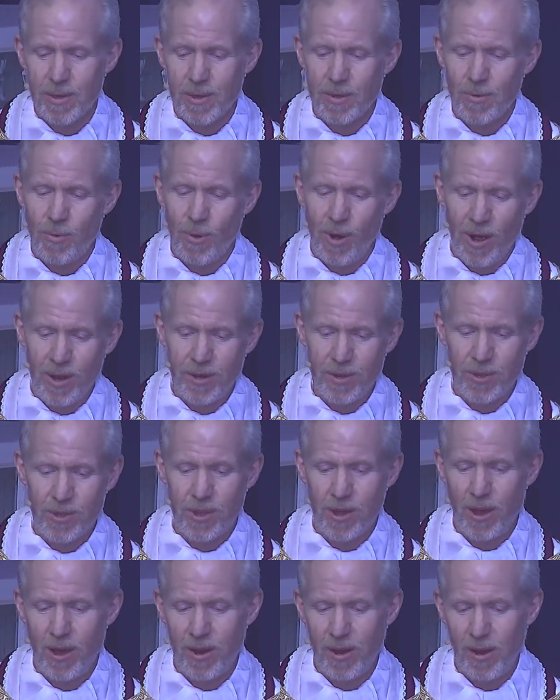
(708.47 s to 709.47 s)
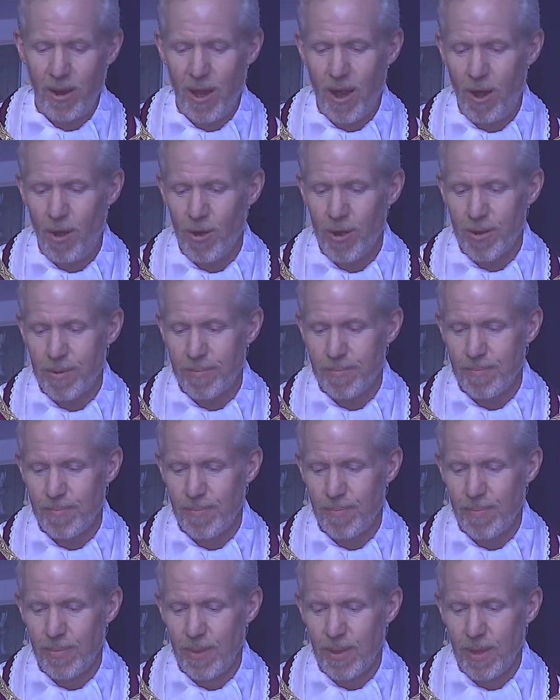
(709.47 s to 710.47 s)
Why does God allow it?
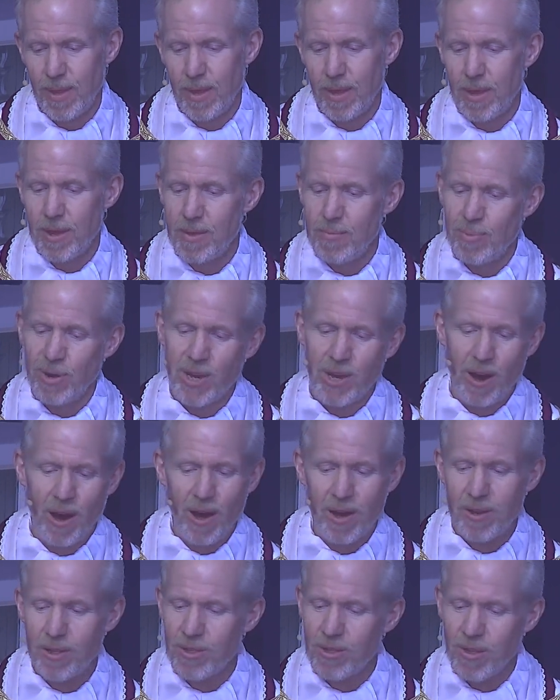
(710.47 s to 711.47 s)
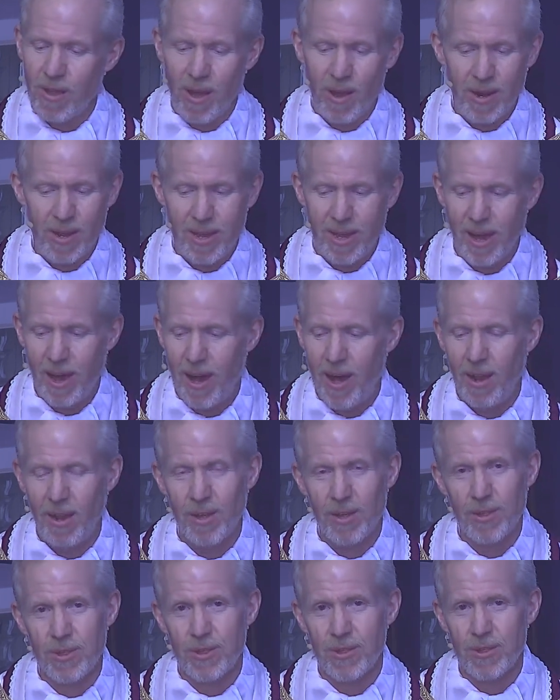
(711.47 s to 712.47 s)
But God is not a
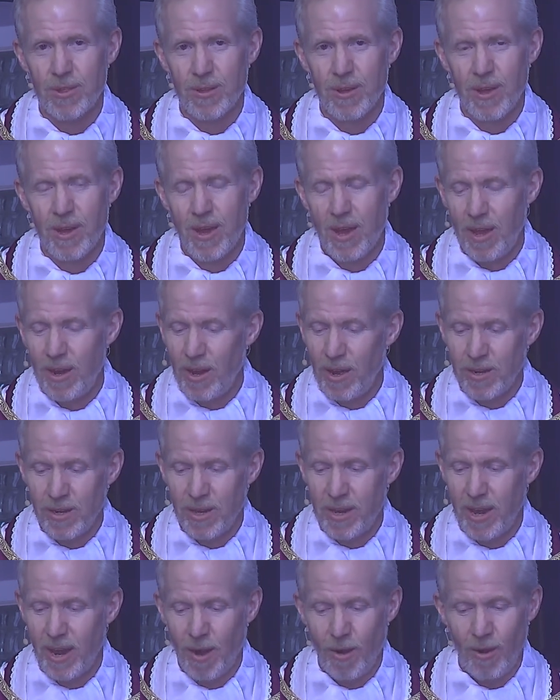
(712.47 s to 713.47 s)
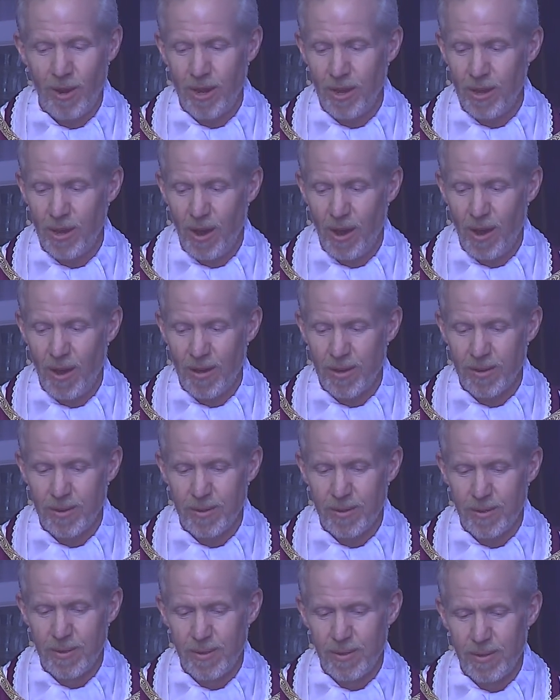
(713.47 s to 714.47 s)
callous and uncaring God.
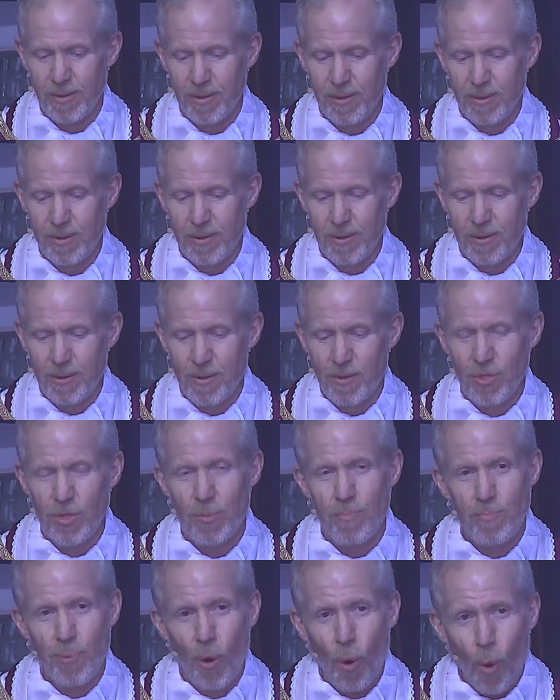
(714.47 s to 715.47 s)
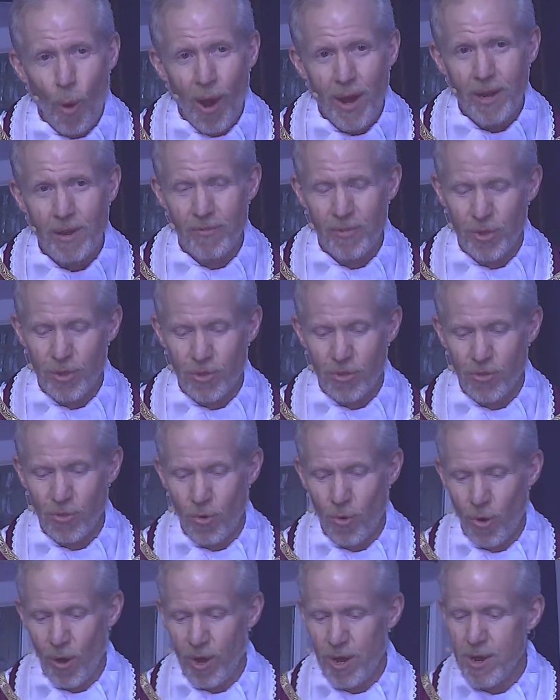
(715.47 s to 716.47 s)
The point of the
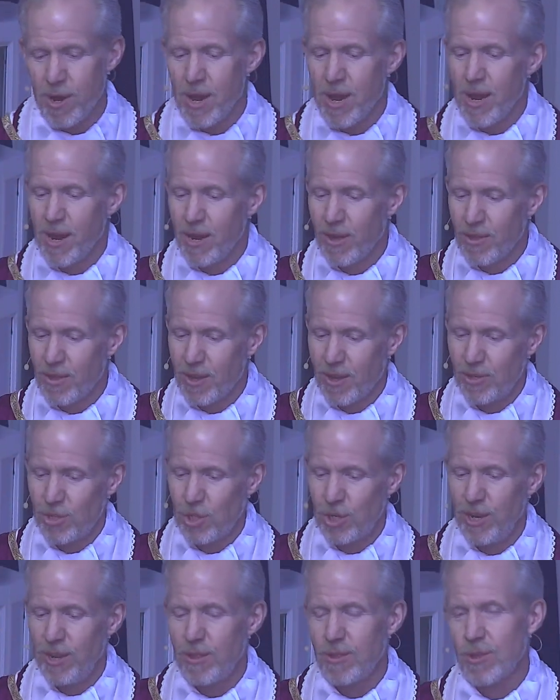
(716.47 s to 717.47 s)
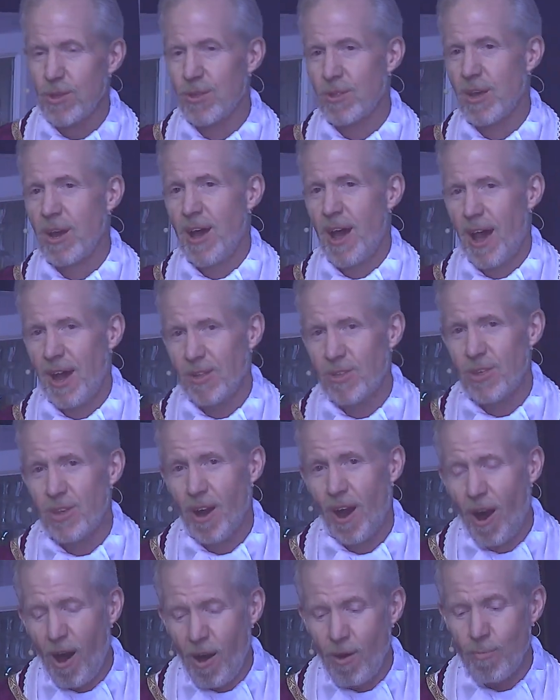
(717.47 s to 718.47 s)
story is that Jesus has
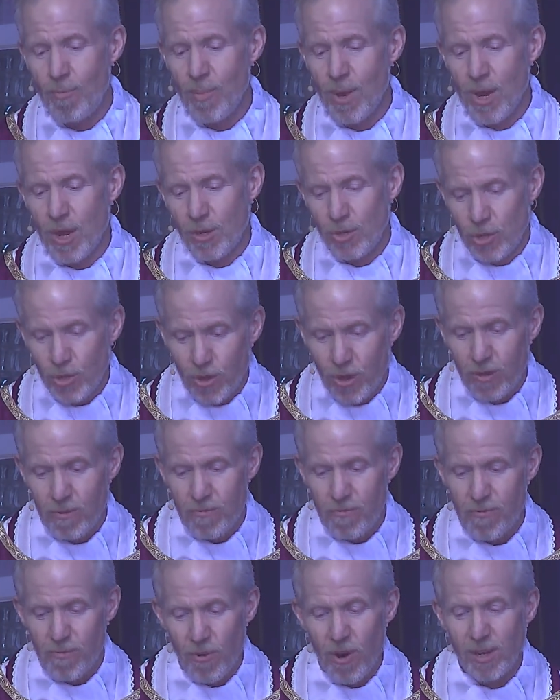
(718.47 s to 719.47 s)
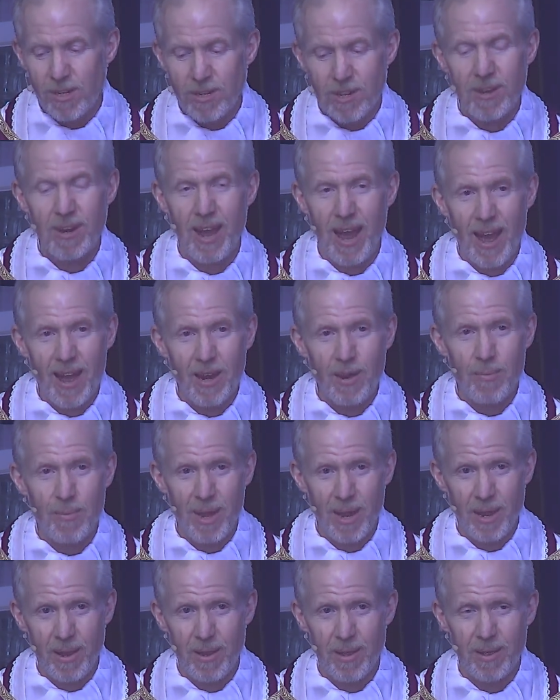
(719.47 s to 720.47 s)
come to confront an enemy